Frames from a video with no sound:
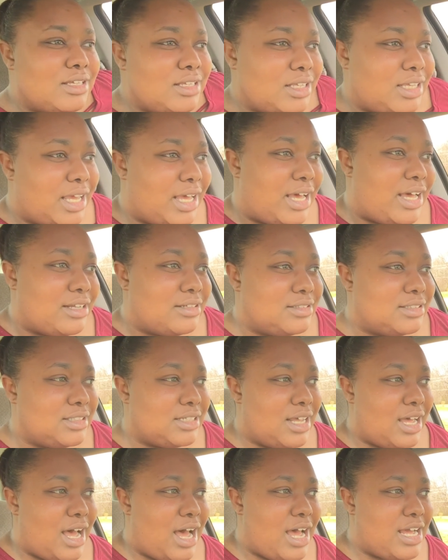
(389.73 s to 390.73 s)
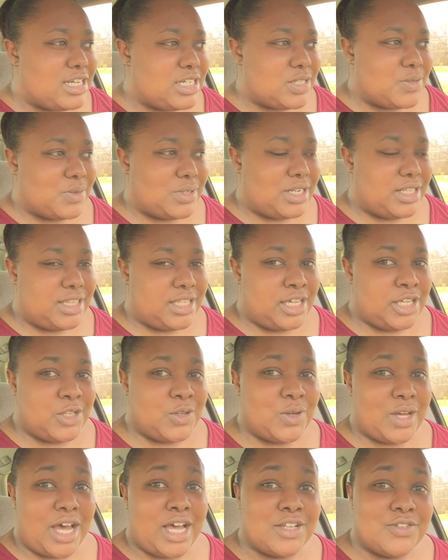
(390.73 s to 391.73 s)
yeah, I just want to thank
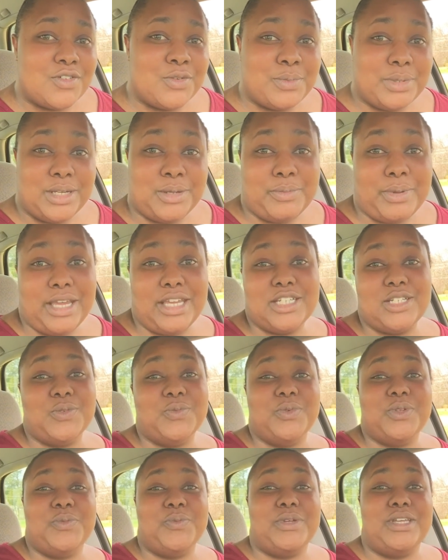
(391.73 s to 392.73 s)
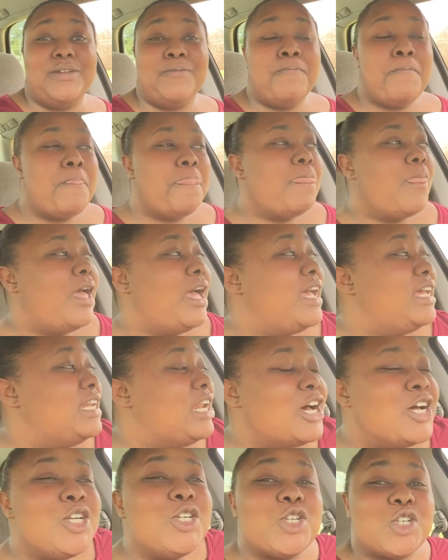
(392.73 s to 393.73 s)
you guys for being patient with me and
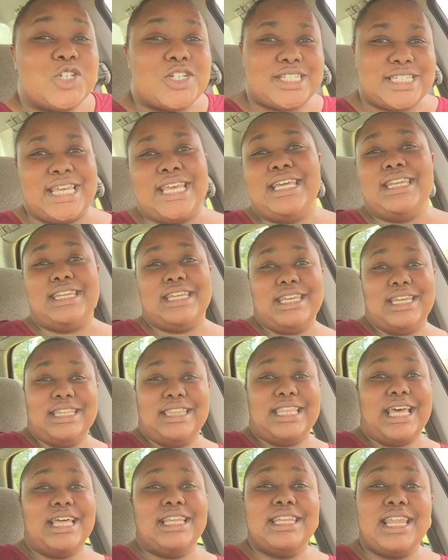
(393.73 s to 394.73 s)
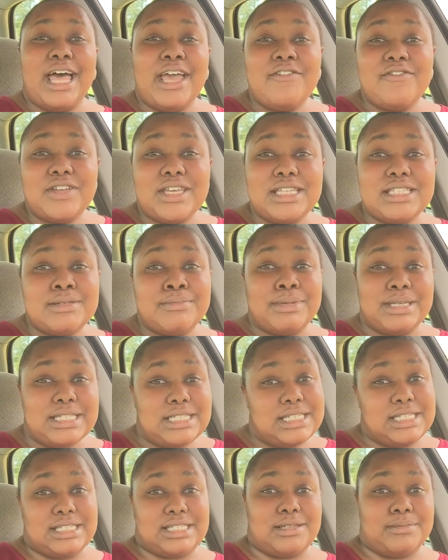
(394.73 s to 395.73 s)
understanding that life gets
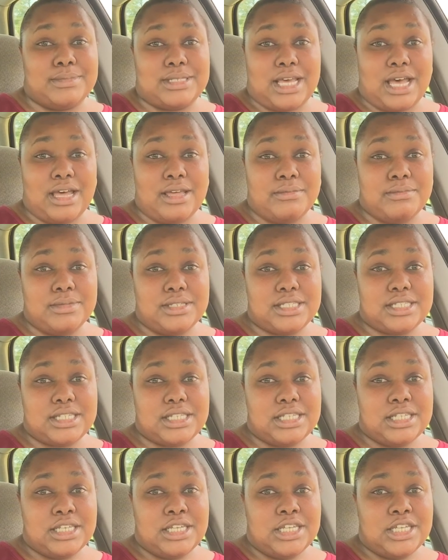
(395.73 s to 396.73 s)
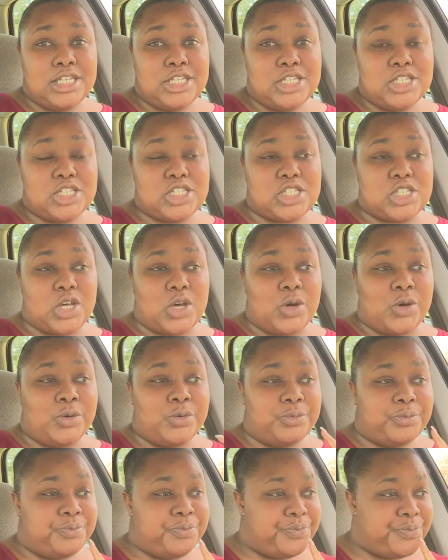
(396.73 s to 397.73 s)
busy sometimes.
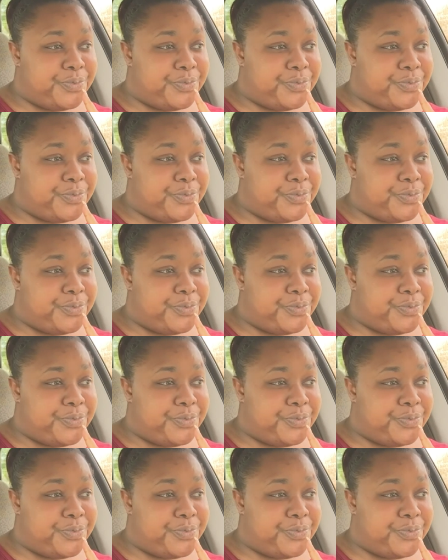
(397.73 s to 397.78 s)
So